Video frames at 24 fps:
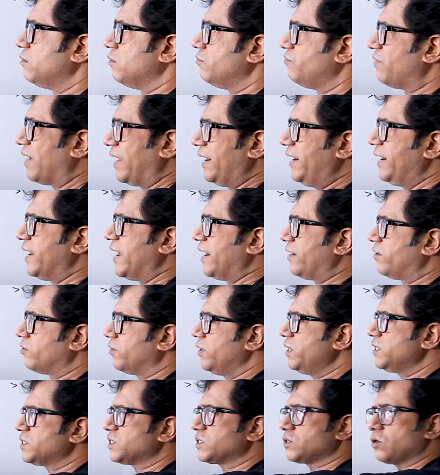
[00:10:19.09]
valid
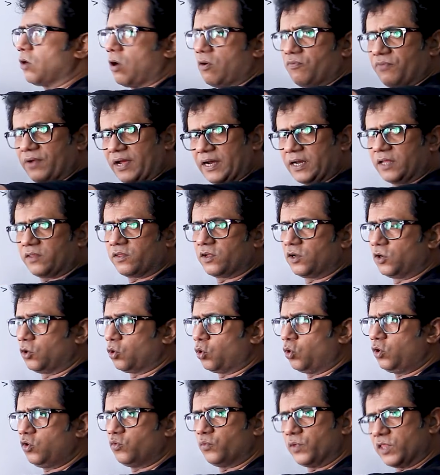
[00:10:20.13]
address of another
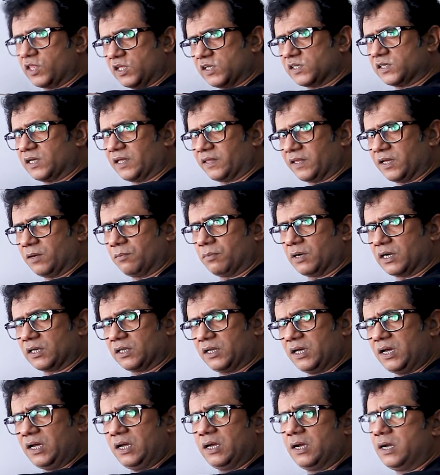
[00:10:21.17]
node which is nothing but
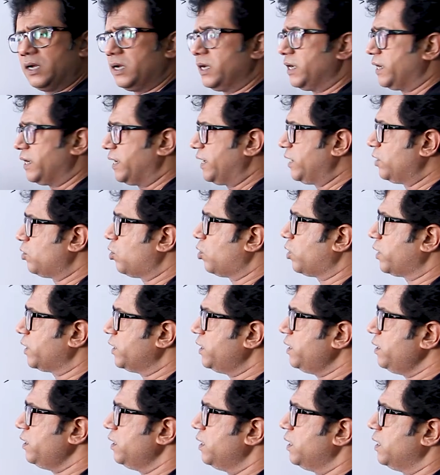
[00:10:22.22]
the
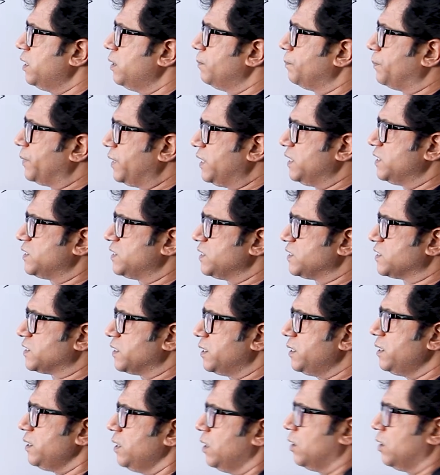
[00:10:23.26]
in-order predecessor